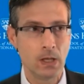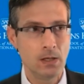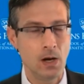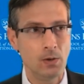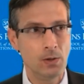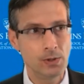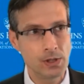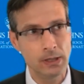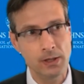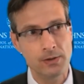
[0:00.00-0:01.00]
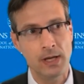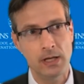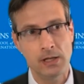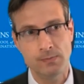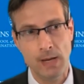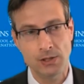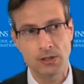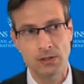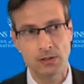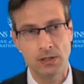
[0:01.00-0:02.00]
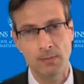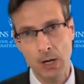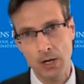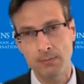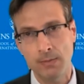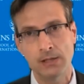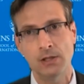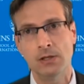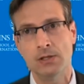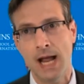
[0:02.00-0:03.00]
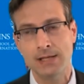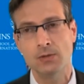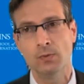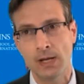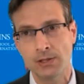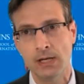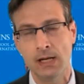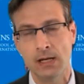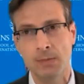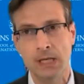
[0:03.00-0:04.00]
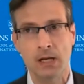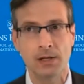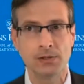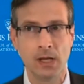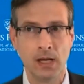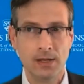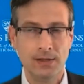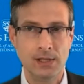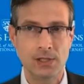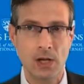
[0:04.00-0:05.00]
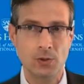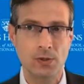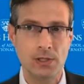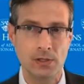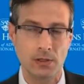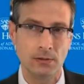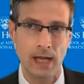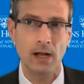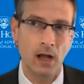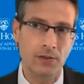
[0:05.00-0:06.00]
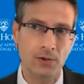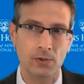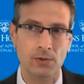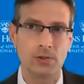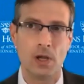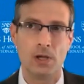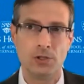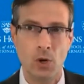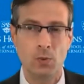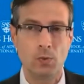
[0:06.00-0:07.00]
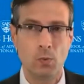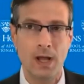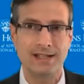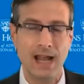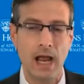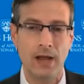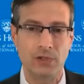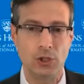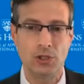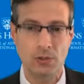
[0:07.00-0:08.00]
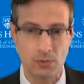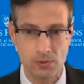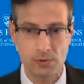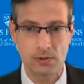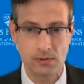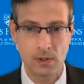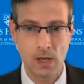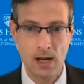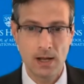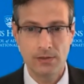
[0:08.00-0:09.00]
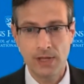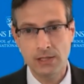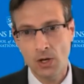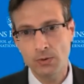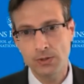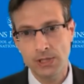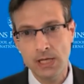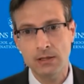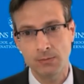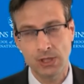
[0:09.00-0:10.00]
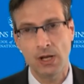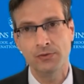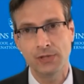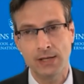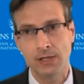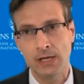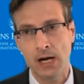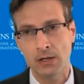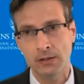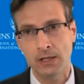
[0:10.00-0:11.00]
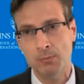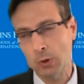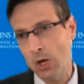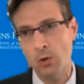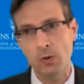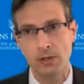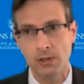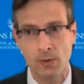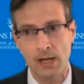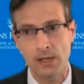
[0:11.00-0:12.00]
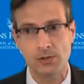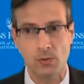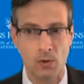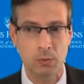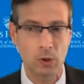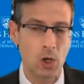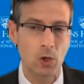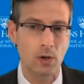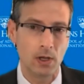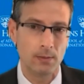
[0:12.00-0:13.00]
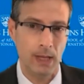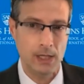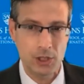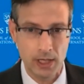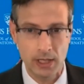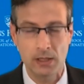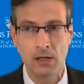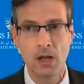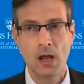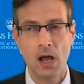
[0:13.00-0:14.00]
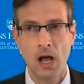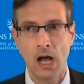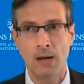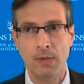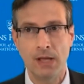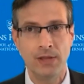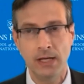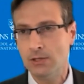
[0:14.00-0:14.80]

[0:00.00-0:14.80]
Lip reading: it was clear that his message, the American message, hasn't resonated because these countries, like others, don't want to have to choose. They don't see themselves as inherently pro-US or pro-Beijing. They